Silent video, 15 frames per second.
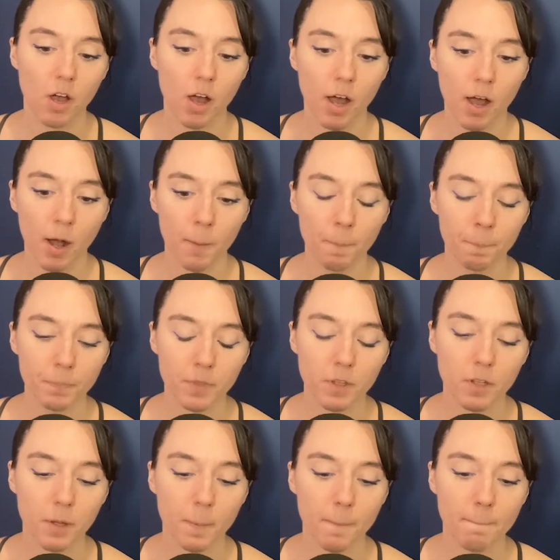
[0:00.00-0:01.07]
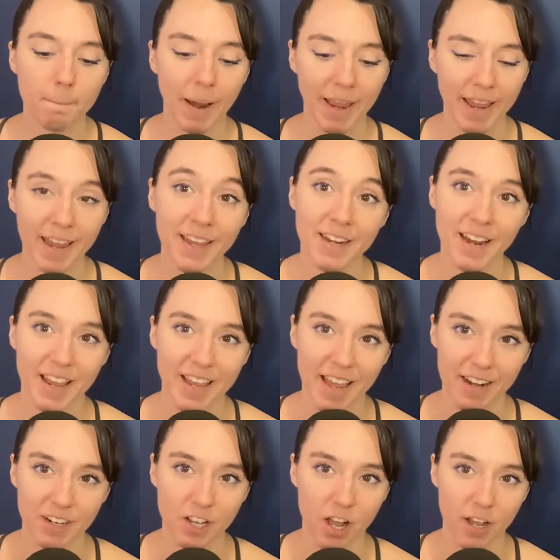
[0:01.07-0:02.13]
my aunt and I
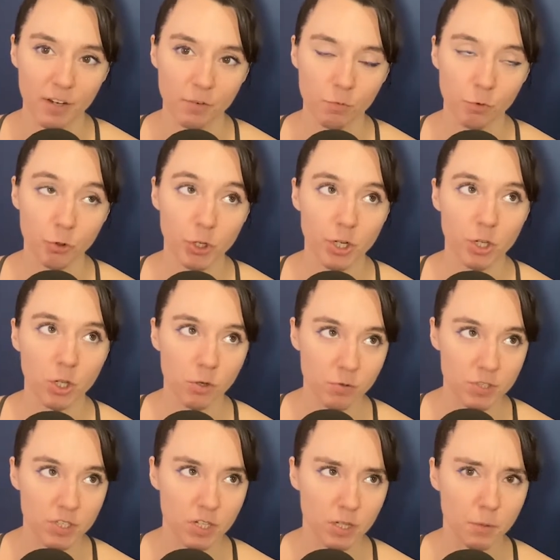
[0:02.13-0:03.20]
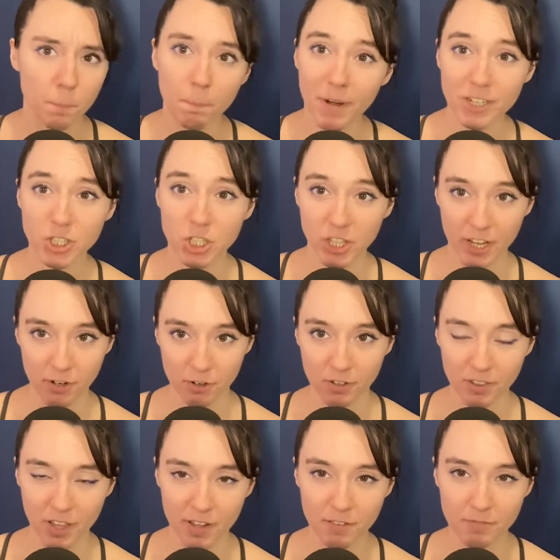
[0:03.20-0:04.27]
had gotten really close much later
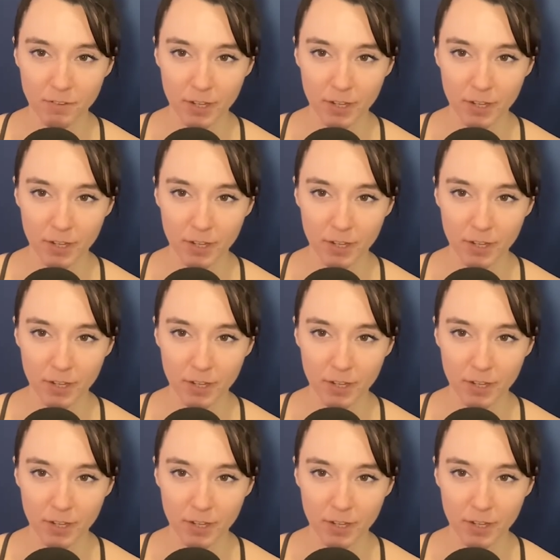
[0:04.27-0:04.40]
in life,